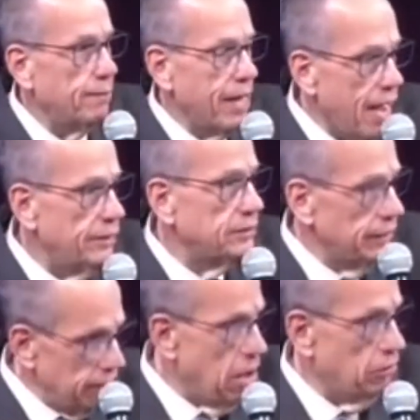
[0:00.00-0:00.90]
That's when your
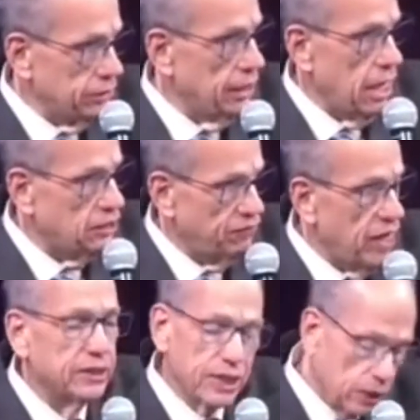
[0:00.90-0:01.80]
muffler's going to fall
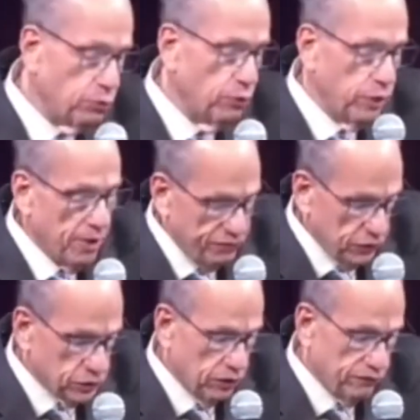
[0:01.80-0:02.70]
off. Have you ever
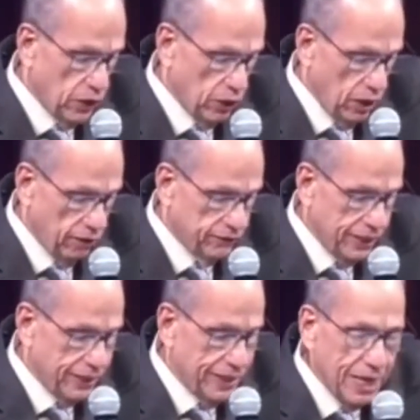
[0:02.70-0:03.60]
had those times when you
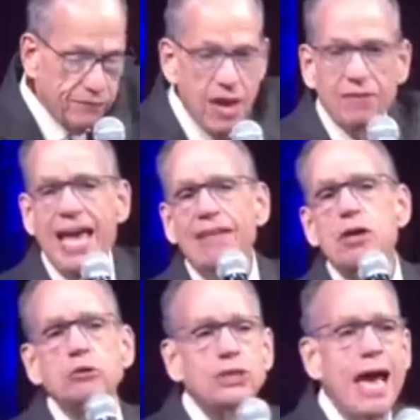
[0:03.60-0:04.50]
said, oh,
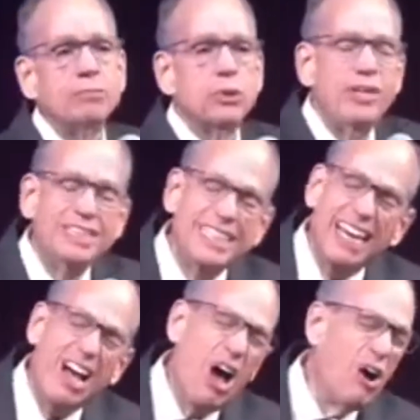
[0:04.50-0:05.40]
I could have handled it
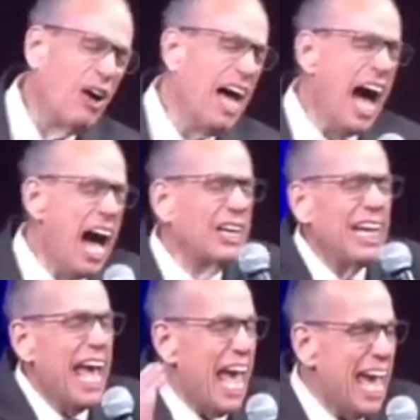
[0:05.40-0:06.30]
if it just
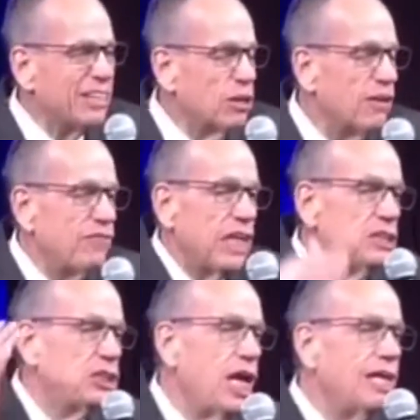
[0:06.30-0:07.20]
had not been
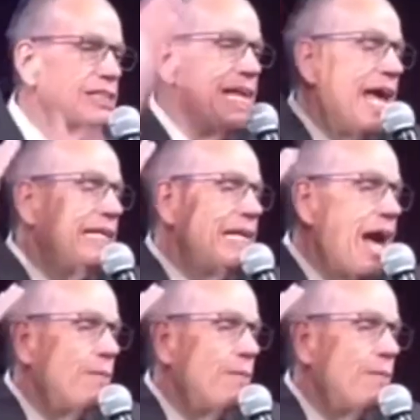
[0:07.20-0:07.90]
bad timing?